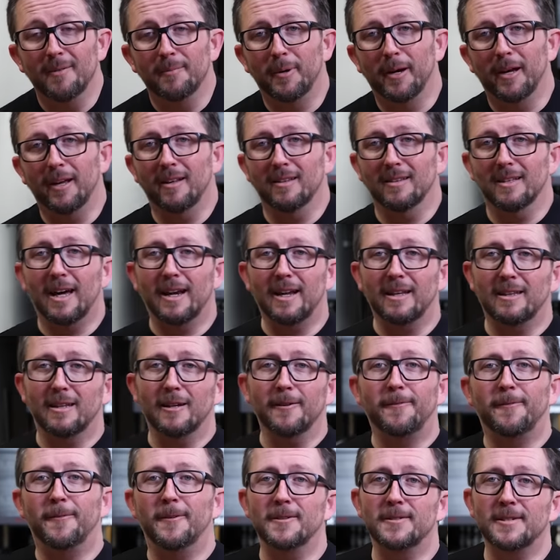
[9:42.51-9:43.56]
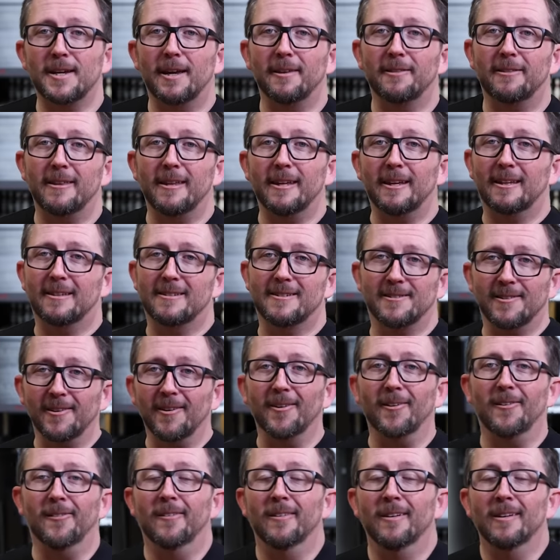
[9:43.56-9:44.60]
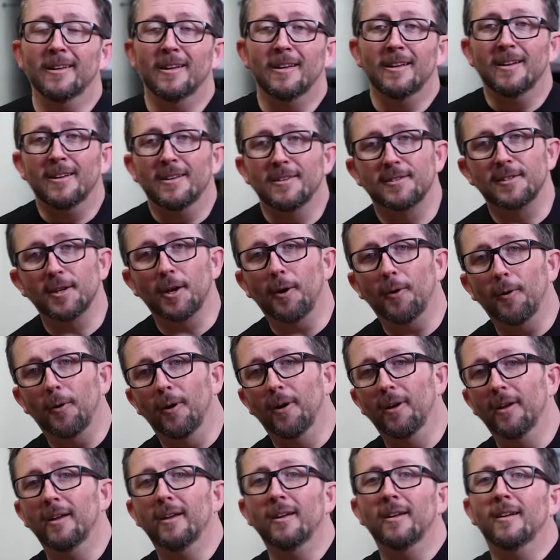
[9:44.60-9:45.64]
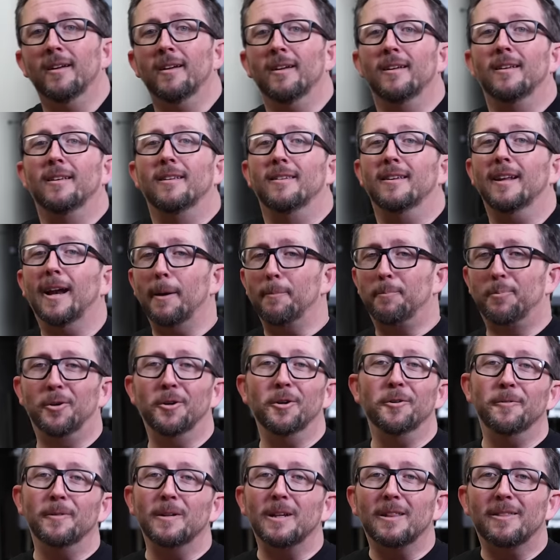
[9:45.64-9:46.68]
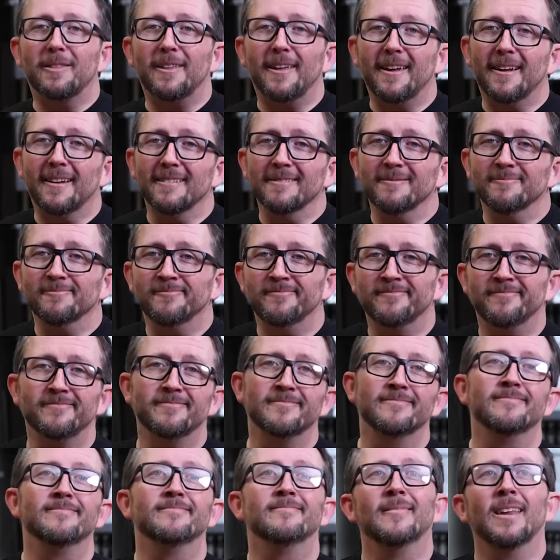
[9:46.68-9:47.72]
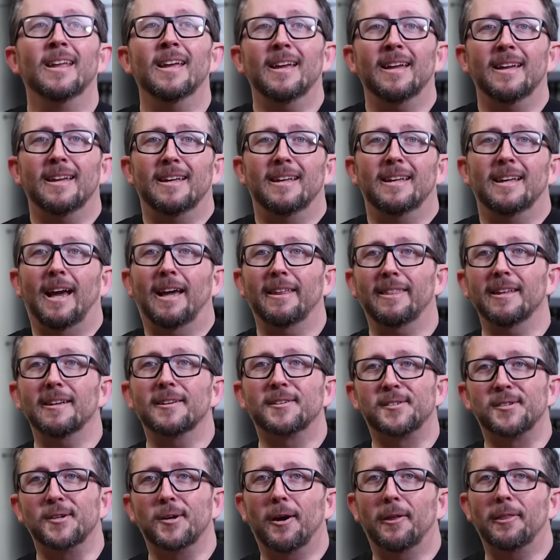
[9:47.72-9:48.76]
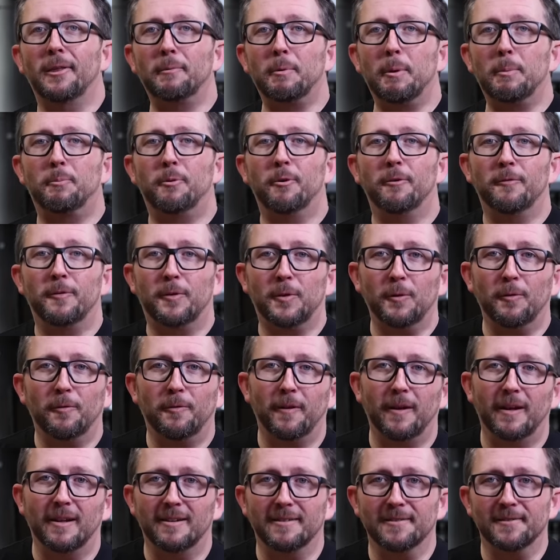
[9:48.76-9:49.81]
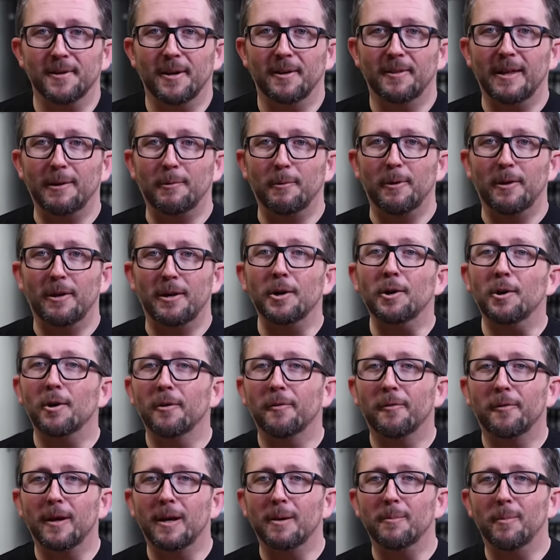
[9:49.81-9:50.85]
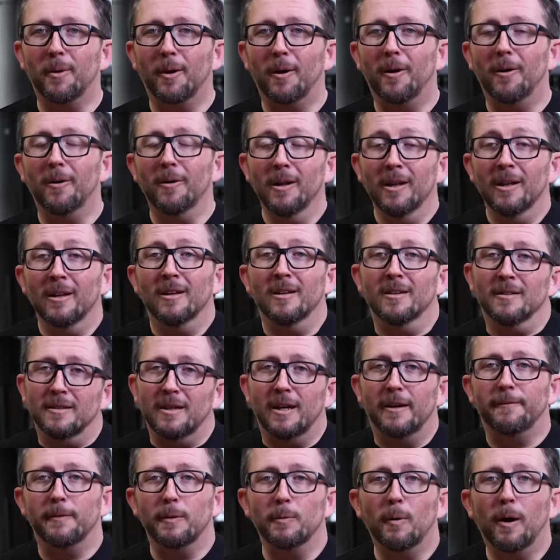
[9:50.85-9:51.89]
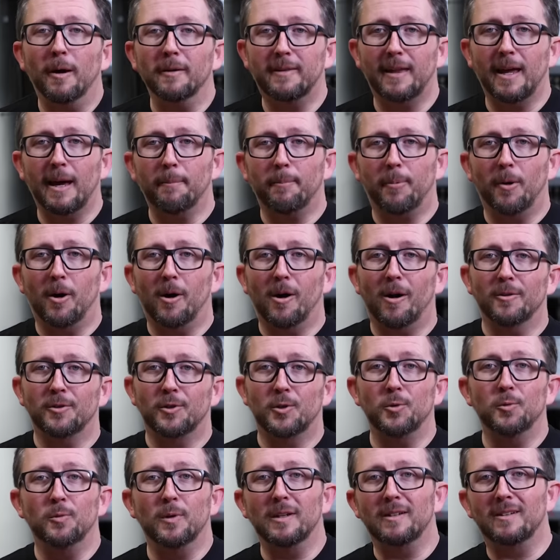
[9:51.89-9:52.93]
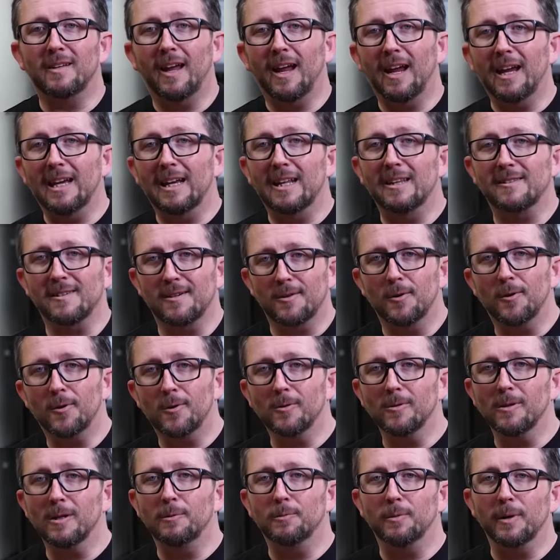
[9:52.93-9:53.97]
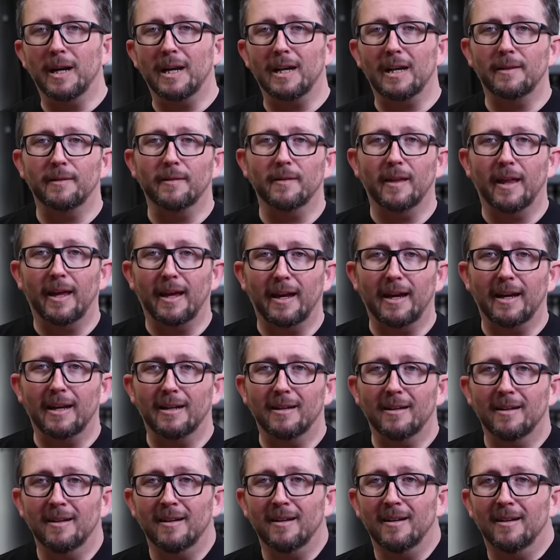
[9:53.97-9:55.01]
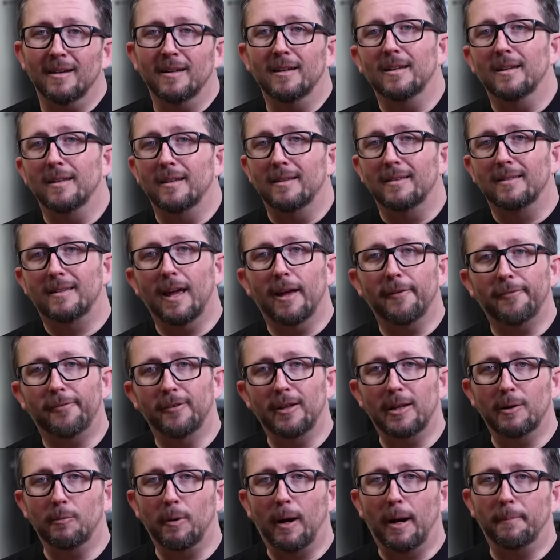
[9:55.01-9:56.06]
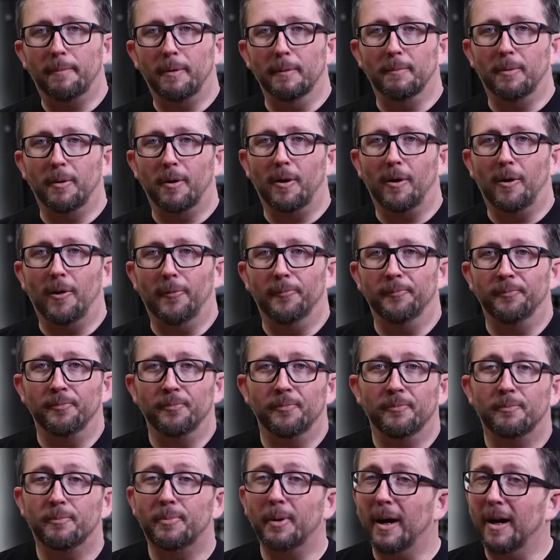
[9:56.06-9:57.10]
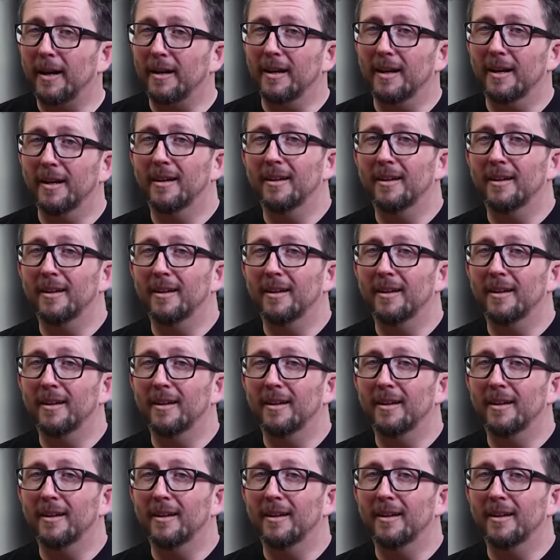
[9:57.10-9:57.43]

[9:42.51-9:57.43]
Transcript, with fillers: but a lot of difference I think still. So, did I prove anything? I think so. I think we proved two things. I think with a urethane ball, if you want that ball to retain its early read in the lane, definitely wipe the ball. But